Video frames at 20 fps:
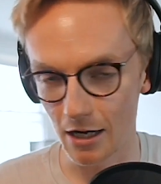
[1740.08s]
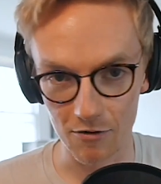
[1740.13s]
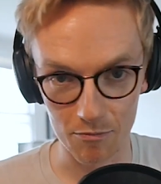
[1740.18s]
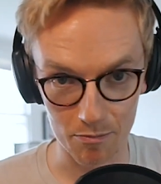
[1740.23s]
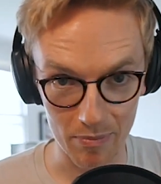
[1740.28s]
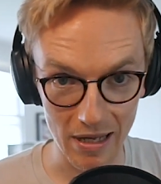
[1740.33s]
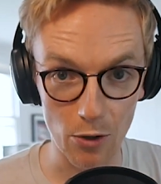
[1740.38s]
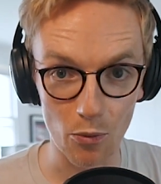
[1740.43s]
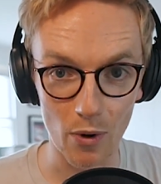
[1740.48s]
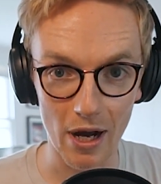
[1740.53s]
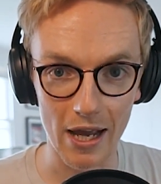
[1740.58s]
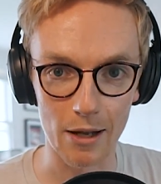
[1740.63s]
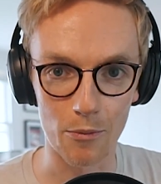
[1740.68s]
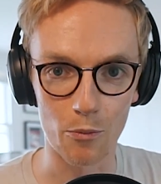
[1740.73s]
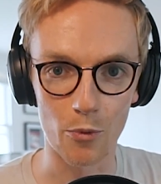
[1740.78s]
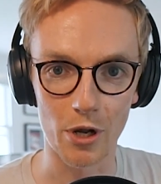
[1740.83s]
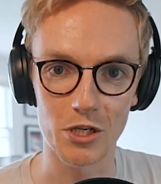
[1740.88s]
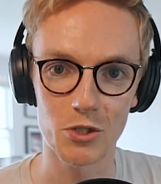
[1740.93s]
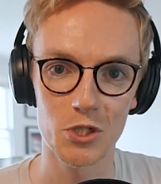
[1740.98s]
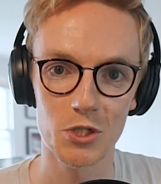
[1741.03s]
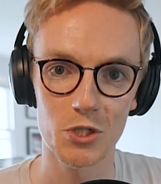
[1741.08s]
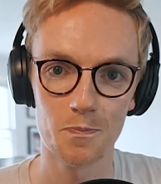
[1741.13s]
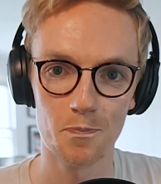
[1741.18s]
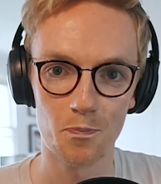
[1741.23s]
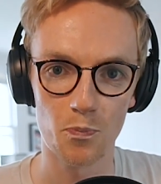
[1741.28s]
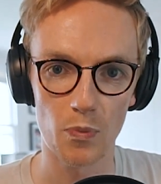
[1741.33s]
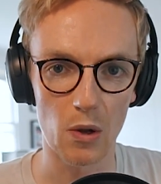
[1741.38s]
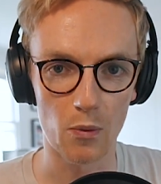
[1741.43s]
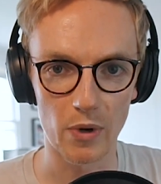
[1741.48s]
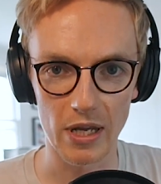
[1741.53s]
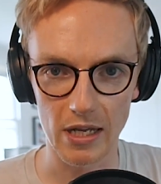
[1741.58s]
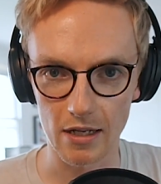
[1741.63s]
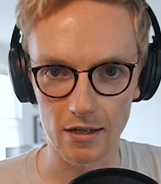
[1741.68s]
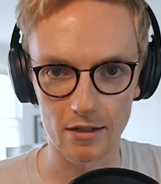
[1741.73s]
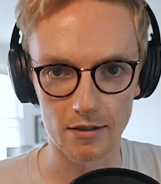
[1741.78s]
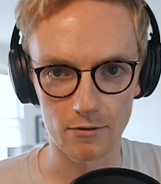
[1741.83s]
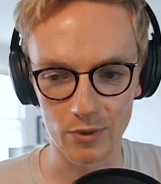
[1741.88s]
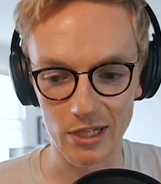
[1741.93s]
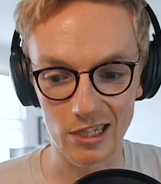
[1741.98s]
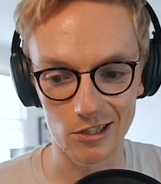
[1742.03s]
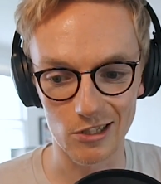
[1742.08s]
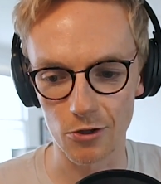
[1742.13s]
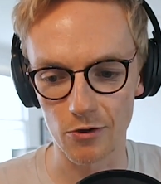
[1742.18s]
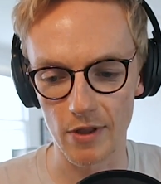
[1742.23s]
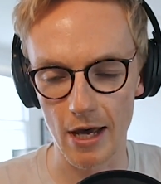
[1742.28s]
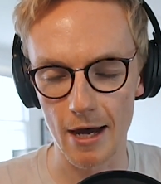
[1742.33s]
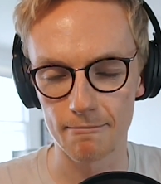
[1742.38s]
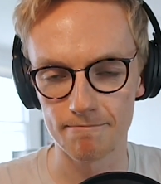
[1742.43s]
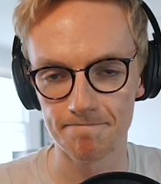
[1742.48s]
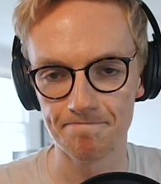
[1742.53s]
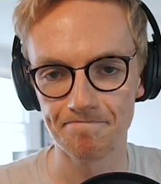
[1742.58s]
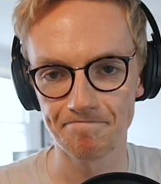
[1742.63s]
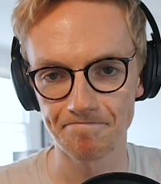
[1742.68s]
kind of big way in which we can do that.